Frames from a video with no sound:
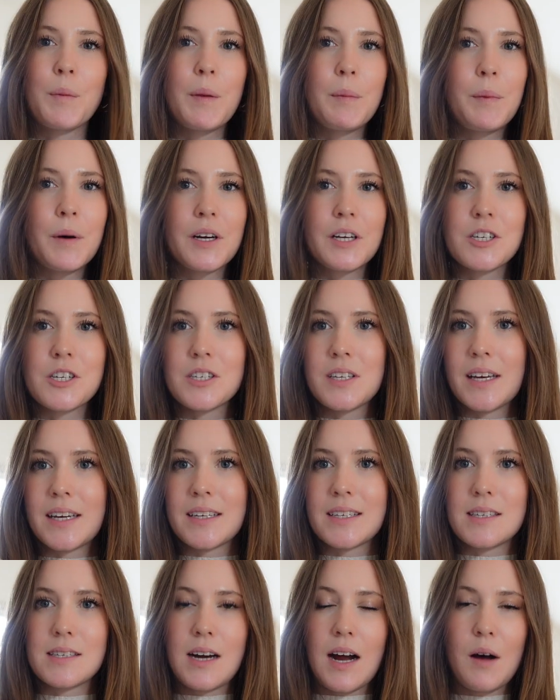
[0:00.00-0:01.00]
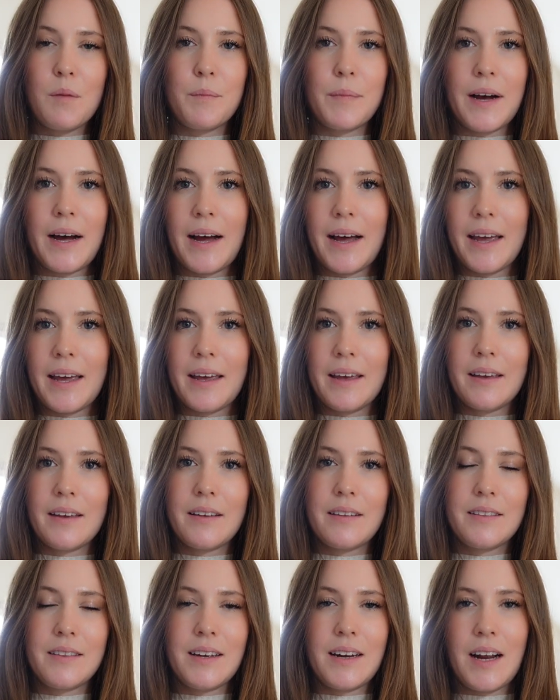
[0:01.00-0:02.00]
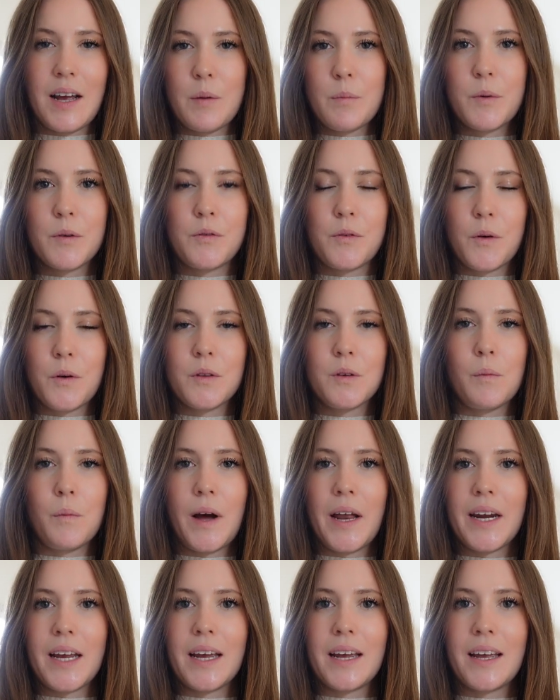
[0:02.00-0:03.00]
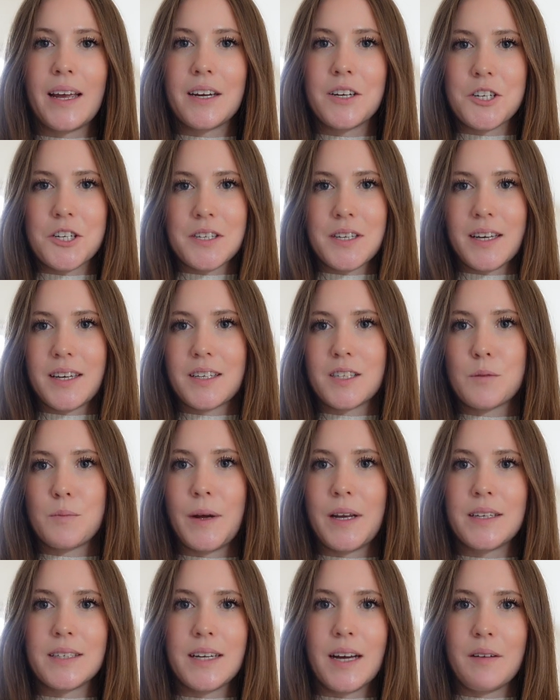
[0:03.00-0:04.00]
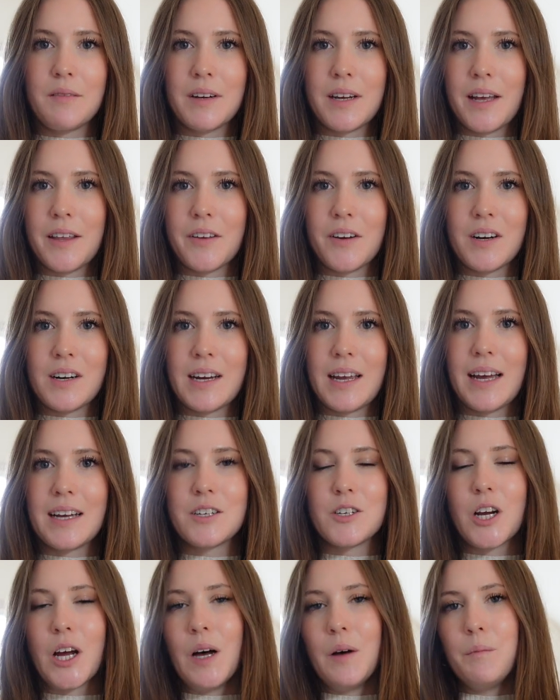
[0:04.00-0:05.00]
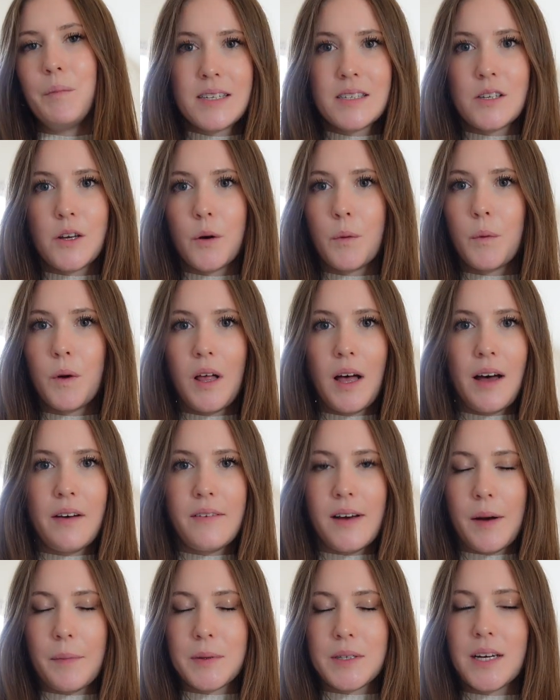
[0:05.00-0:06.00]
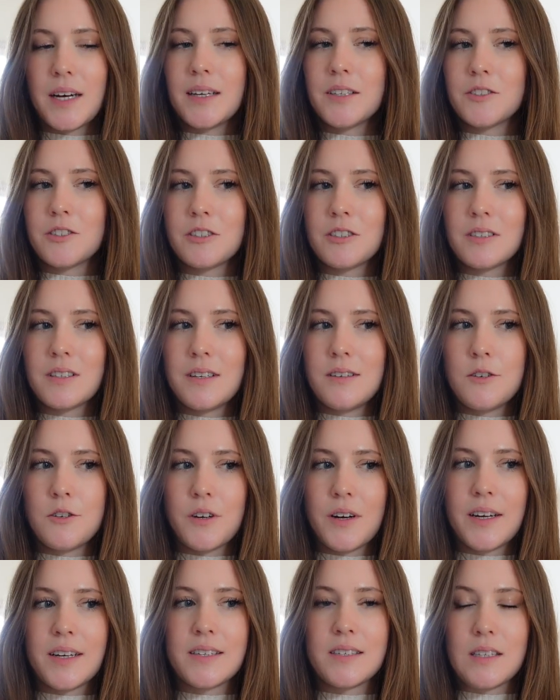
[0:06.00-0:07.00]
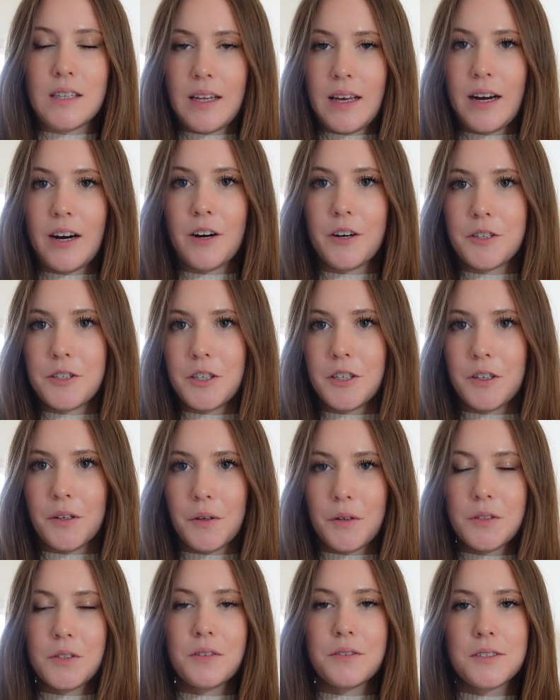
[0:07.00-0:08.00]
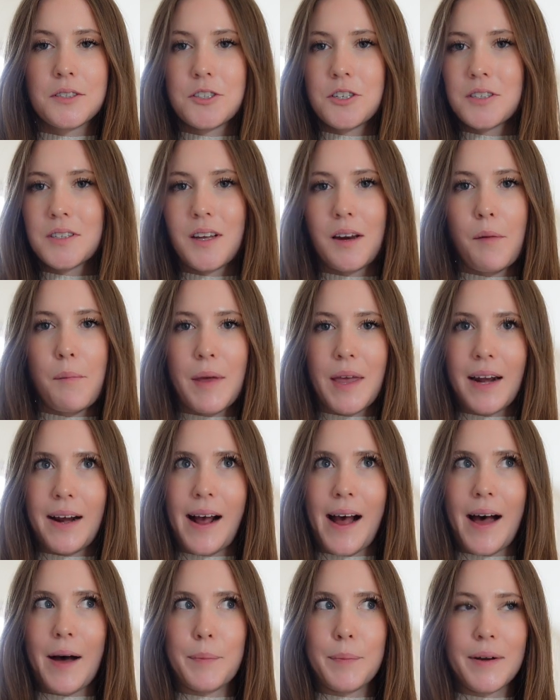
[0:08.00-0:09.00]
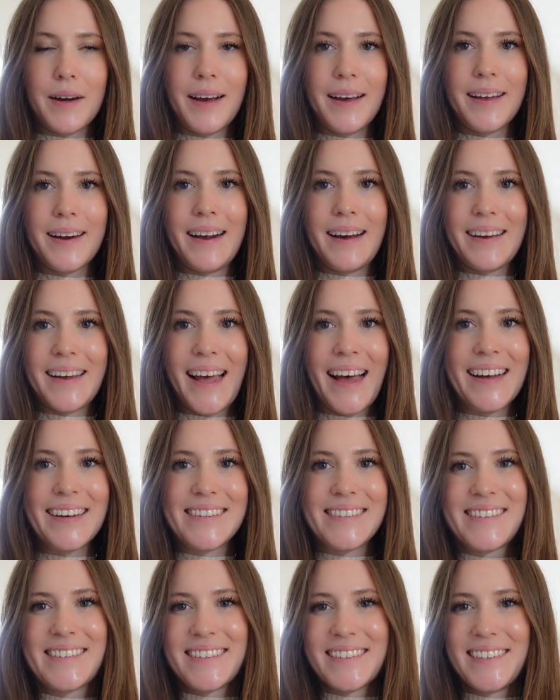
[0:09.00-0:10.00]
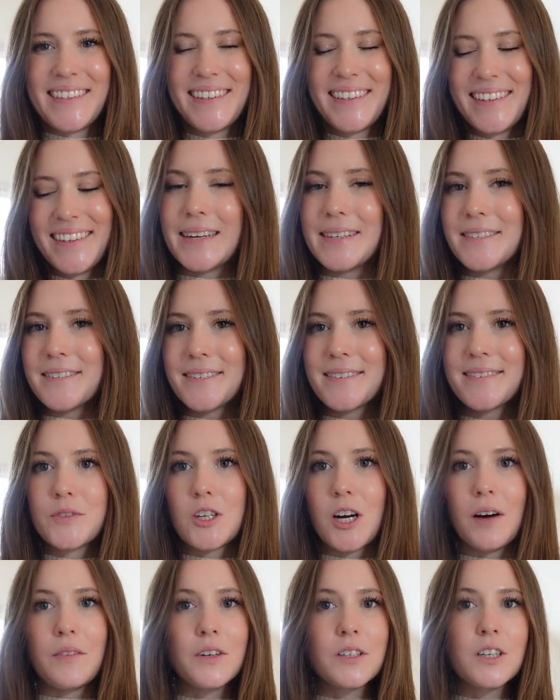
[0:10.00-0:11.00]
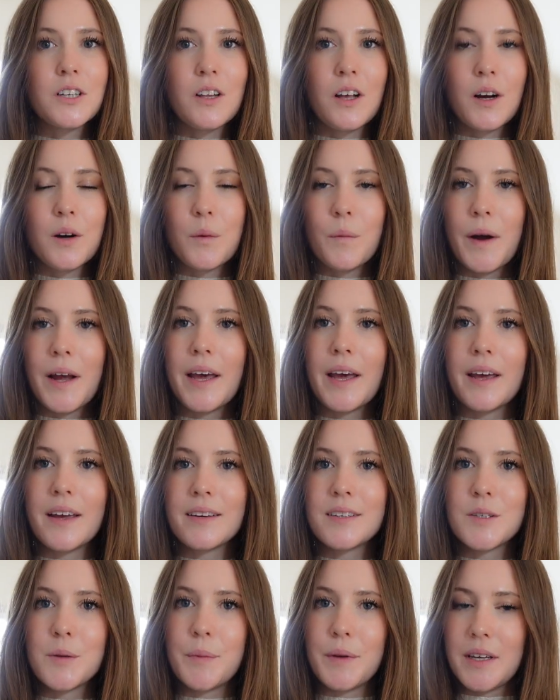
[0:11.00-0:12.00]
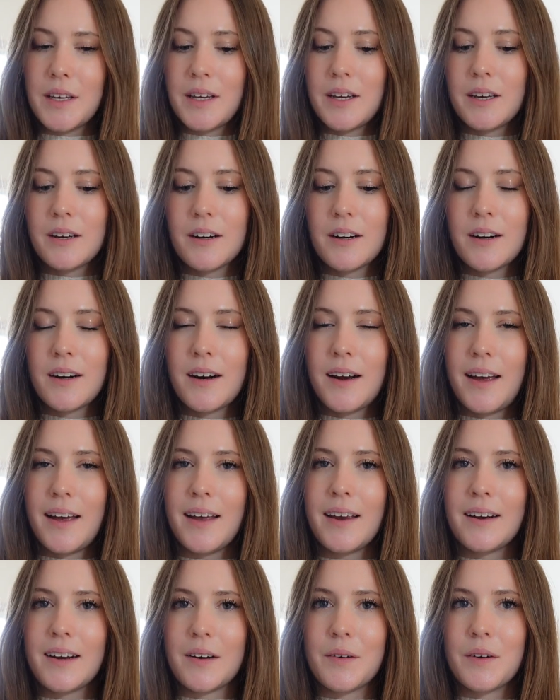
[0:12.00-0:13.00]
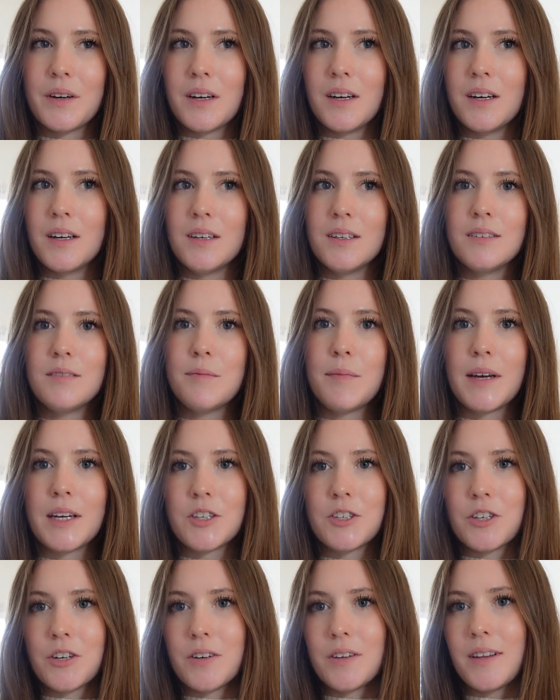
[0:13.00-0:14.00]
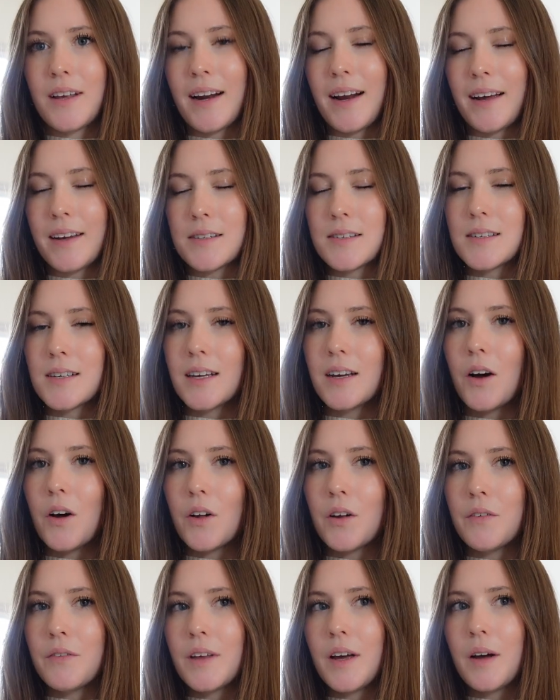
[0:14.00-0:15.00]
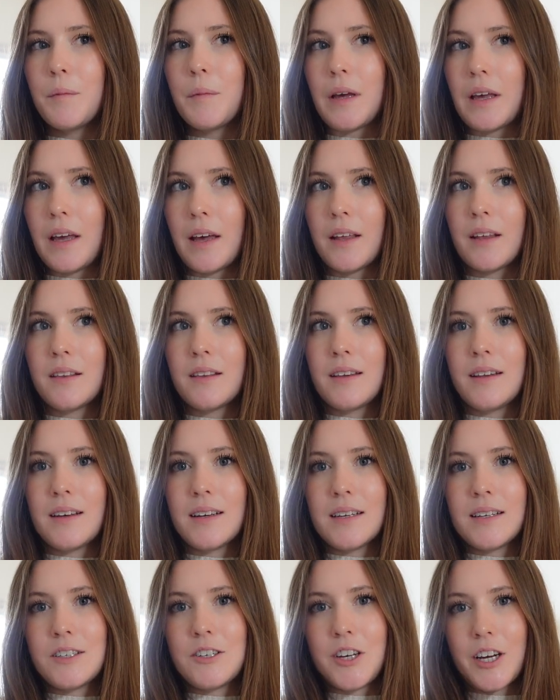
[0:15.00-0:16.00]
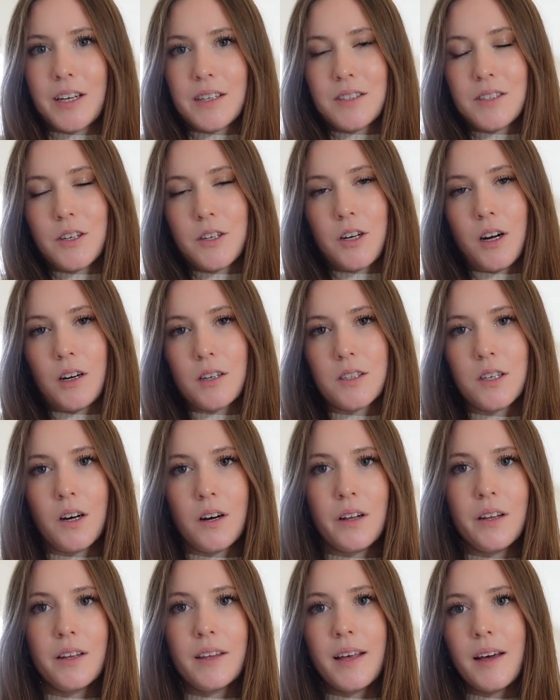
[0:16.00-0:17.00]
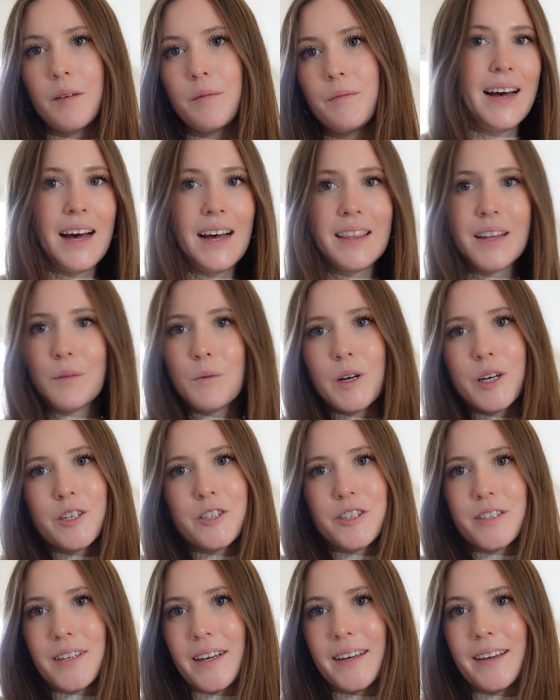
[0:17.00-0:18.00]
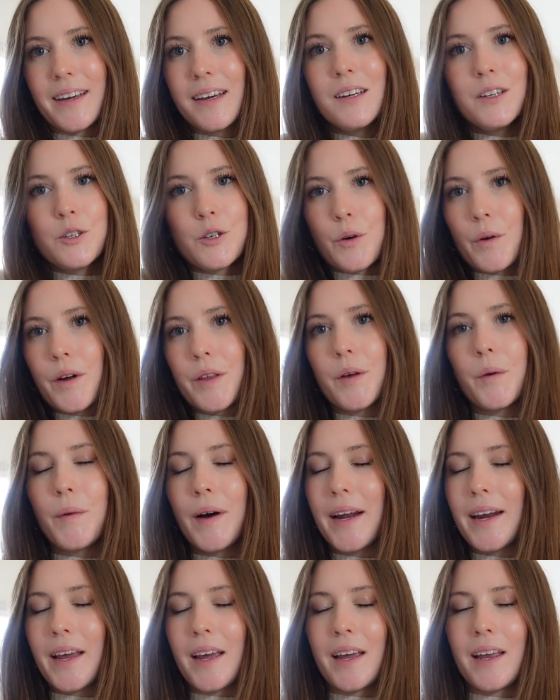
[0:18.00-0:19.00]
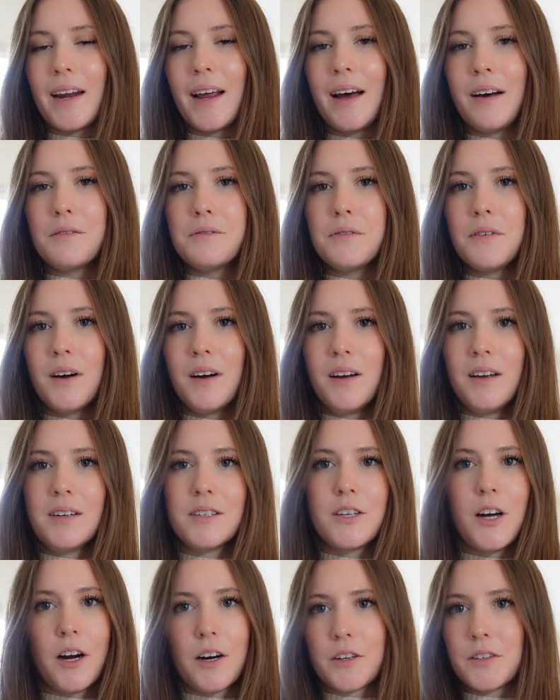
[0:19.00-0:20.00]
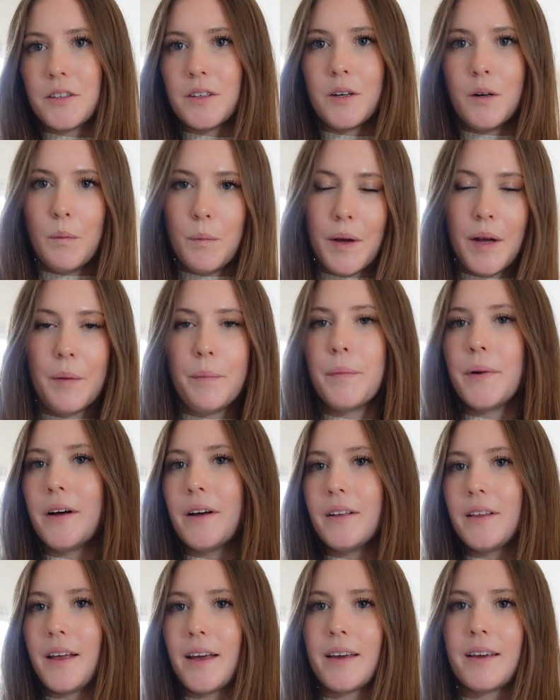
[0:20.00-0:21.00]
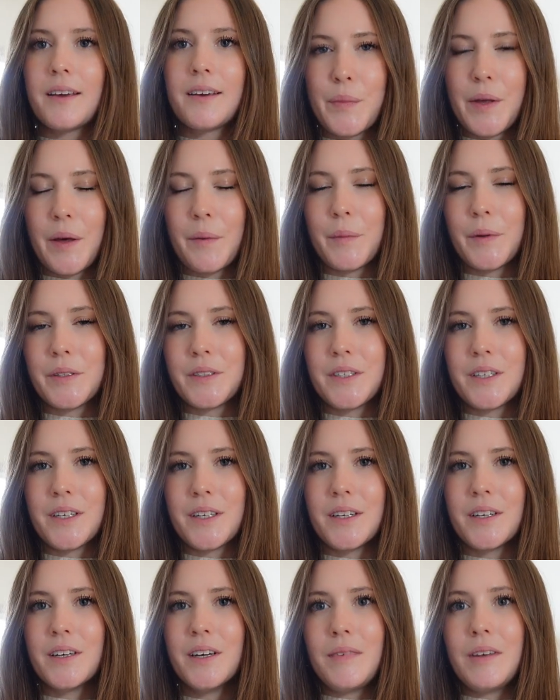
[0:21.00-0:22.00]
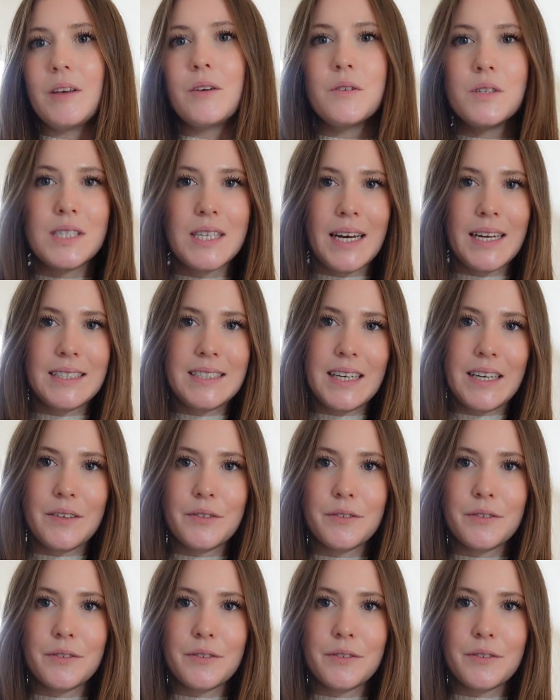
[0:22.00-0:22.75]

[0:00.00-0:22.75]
people can just like stop by the night before the wedding and just like spend time together and catch up. So we'll have appetizers and drinks there too. So it's just gonna be an app night, I guess, because traveled a long way to be here and I wanna make sure that I see all of them and get the chance to talk to all of them. And then we can just like enjoy the wedding and have fun, talk a little bit, but like be able to use that day